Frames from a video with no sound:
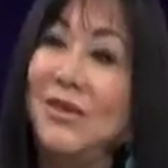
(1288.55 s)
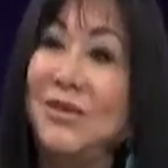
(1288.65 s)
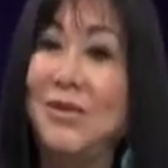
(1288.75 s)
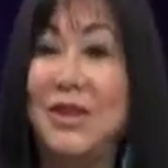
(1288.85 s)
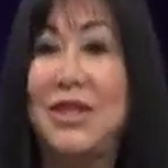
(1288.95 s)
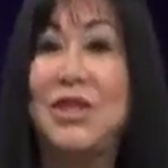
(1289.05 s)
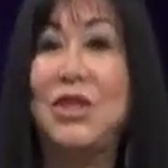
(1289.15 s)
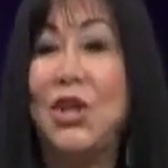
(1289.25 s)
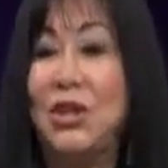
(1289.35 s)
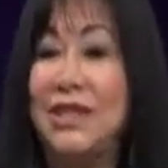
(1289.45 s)
would the
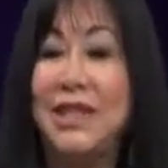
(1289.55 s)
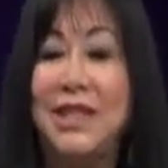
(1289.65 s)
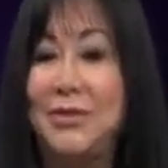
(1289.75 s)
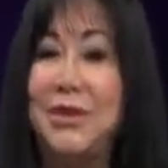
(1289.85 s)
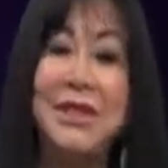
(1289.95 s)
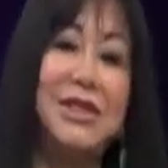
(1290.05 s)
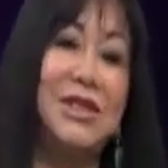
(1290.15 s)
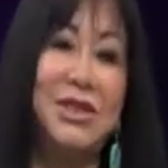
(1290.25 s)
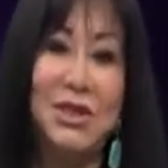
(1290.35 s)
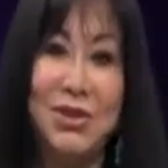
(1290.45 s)
stars come into
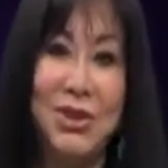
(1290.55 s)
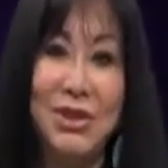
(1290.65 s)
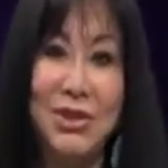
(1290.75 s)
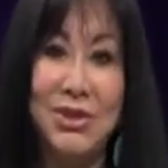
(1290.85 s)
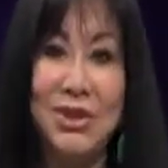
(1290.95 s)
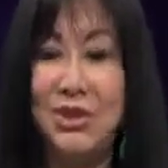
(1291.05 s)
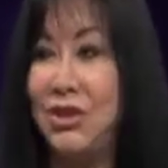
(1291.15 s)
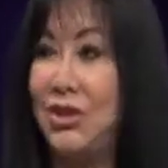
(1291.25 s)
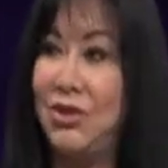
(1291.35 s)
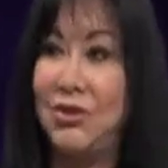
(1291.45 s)
the stores or did
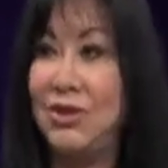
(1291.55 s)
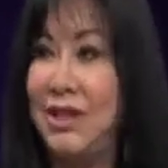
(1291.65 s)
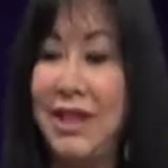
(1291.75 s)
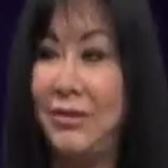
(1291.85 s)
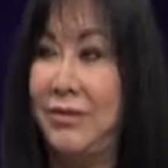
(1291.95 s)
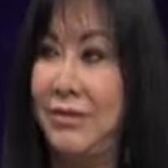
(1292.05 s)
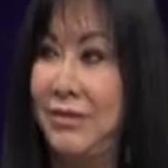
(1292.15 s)
you go to them